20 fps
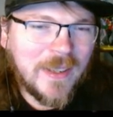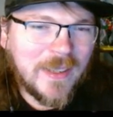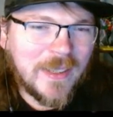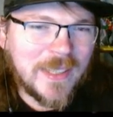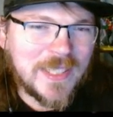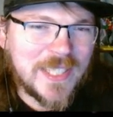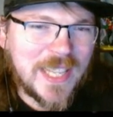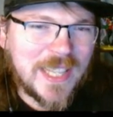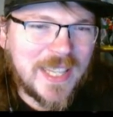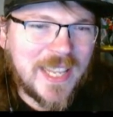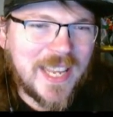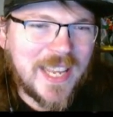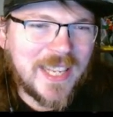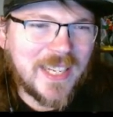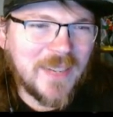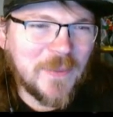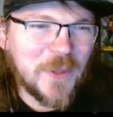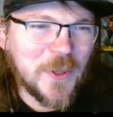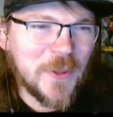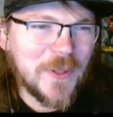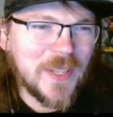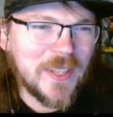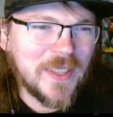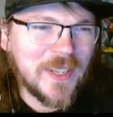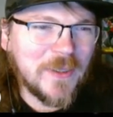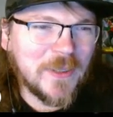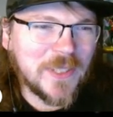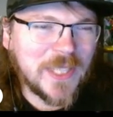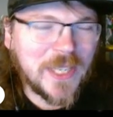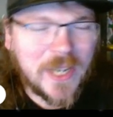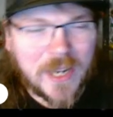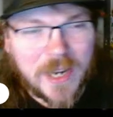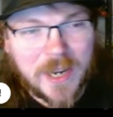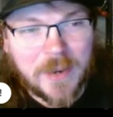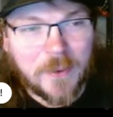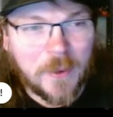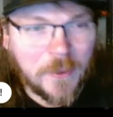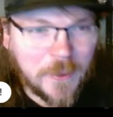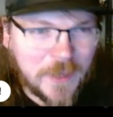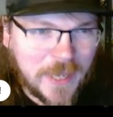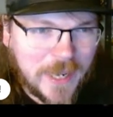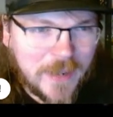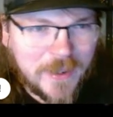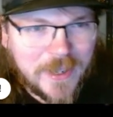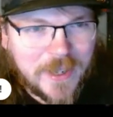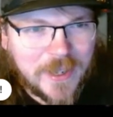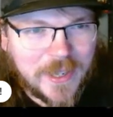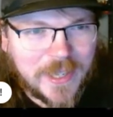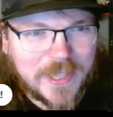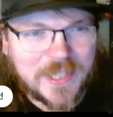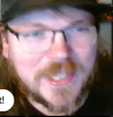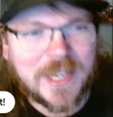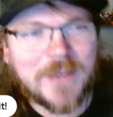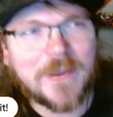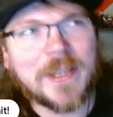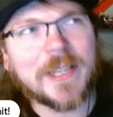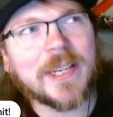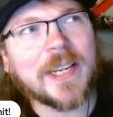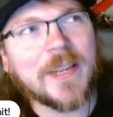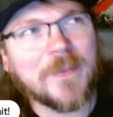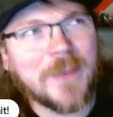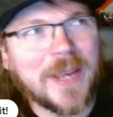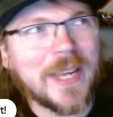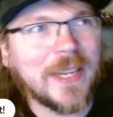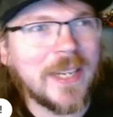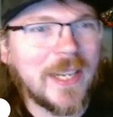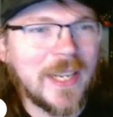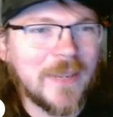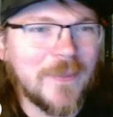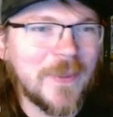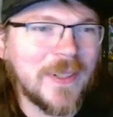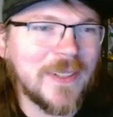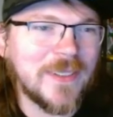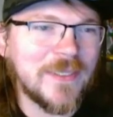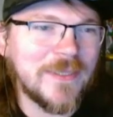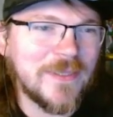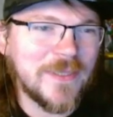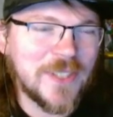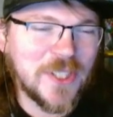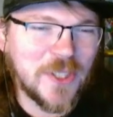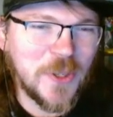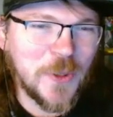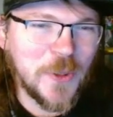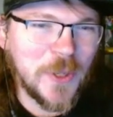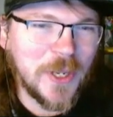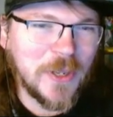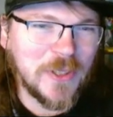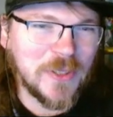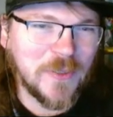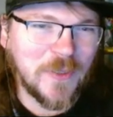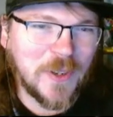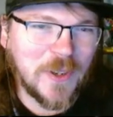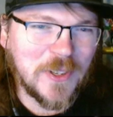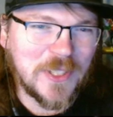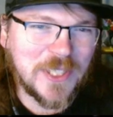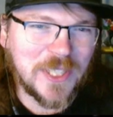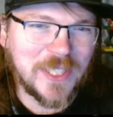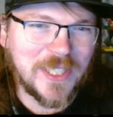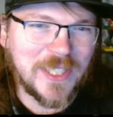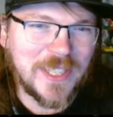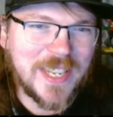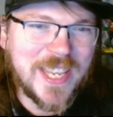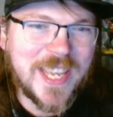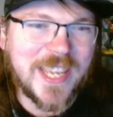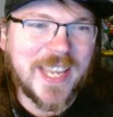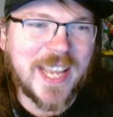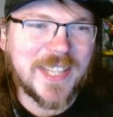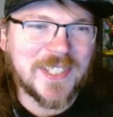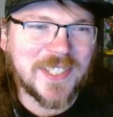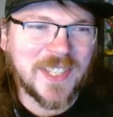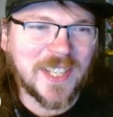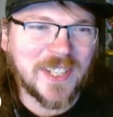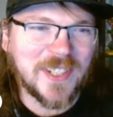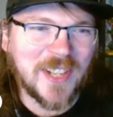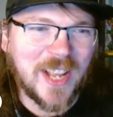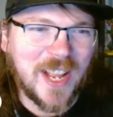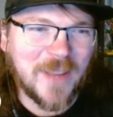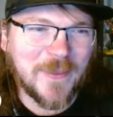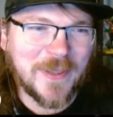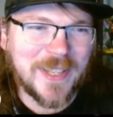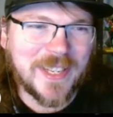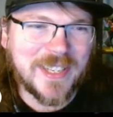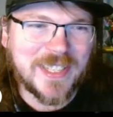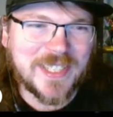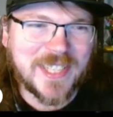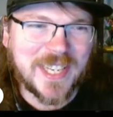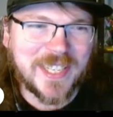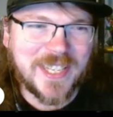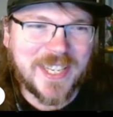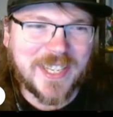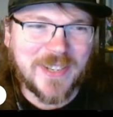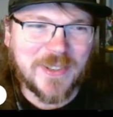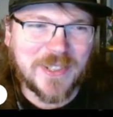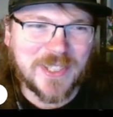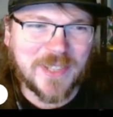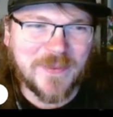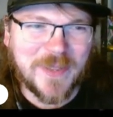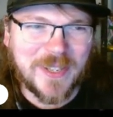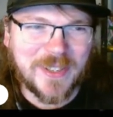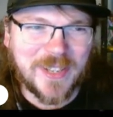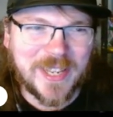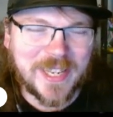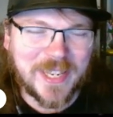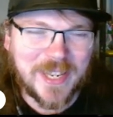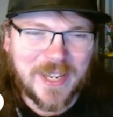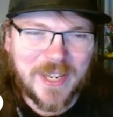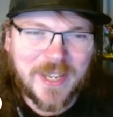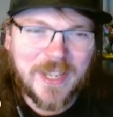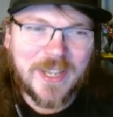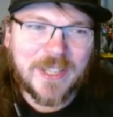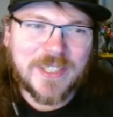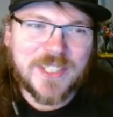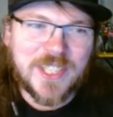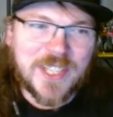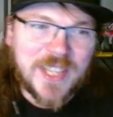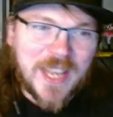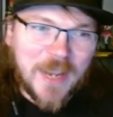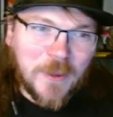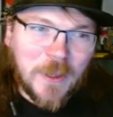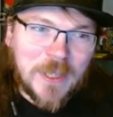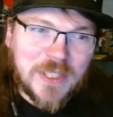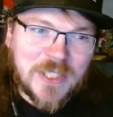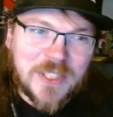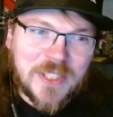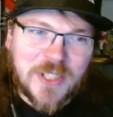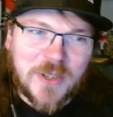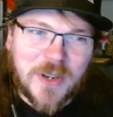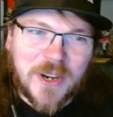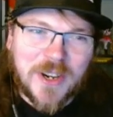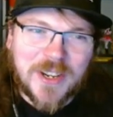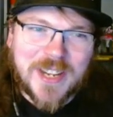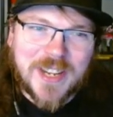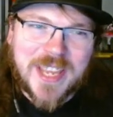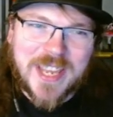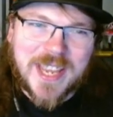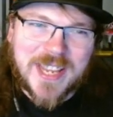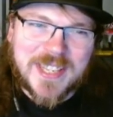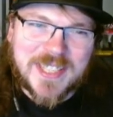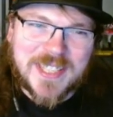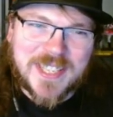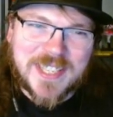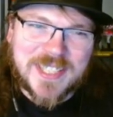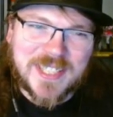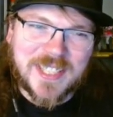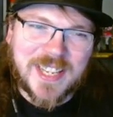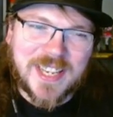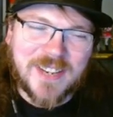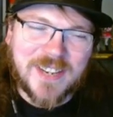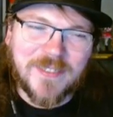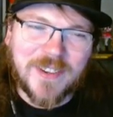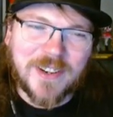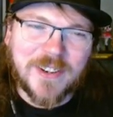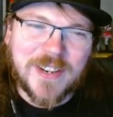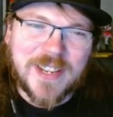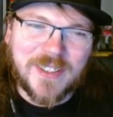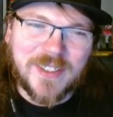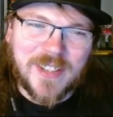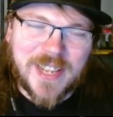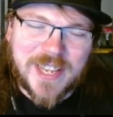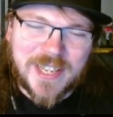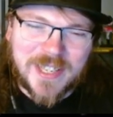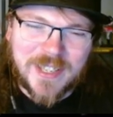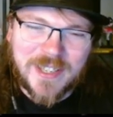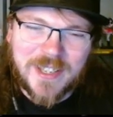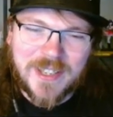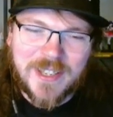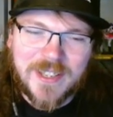Because then they end up doing the thing where it's like, all right, well, we're down here. I guess now we got to get back up. And Stu goes first, and he gets to the top. And then the second he goes to be like, see, that wasn't so hard. He has this like very like